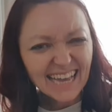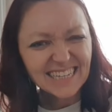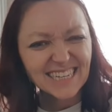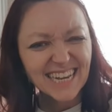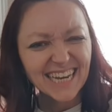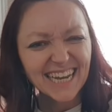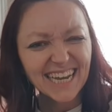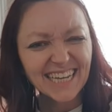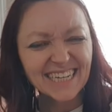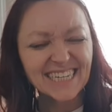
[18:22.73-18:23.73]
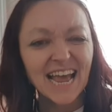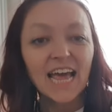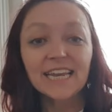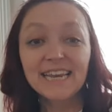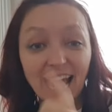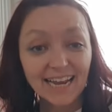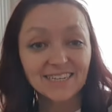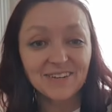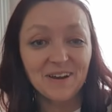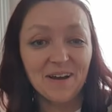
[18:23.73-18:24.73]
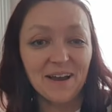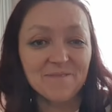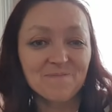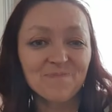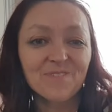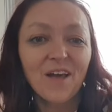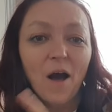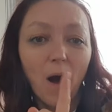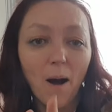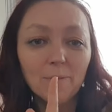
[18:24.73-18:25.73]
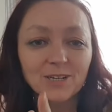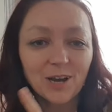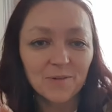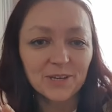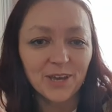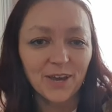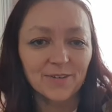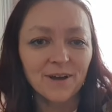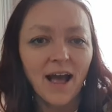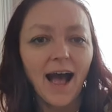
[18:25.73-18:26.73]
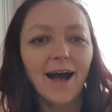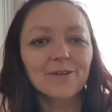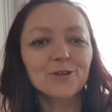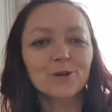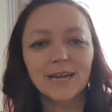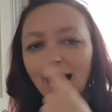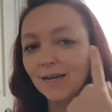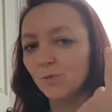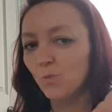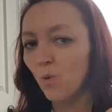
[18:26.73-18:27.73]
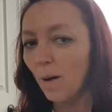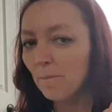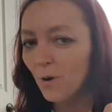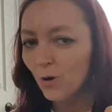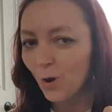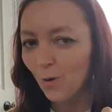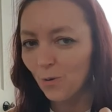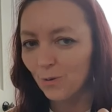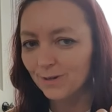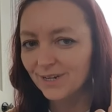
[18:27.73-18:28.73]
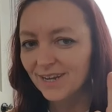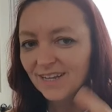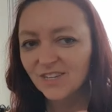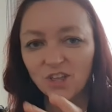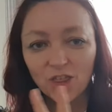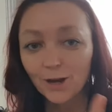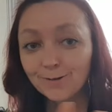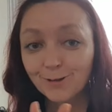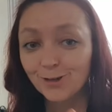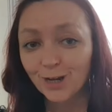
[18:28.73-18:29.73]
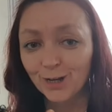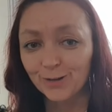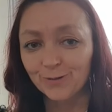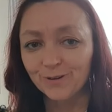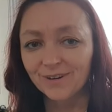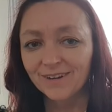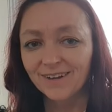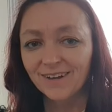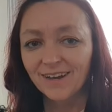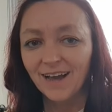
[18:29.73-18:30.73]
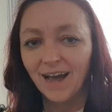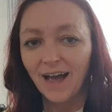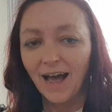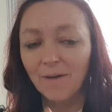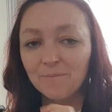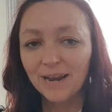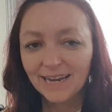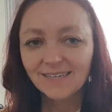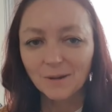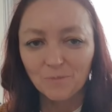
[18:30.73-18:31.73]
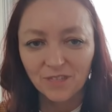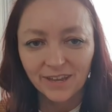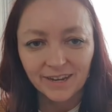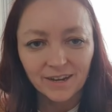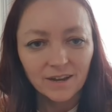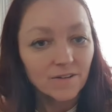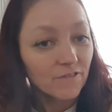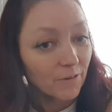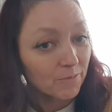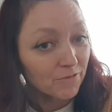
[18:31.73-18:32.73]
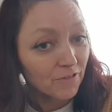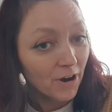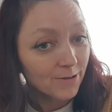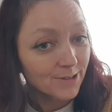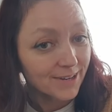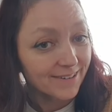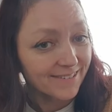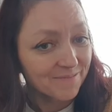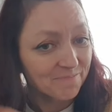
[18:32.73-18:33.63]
Excellent! Next time, I'll be showing you how you can add one more chord to those two and play something from Frozen.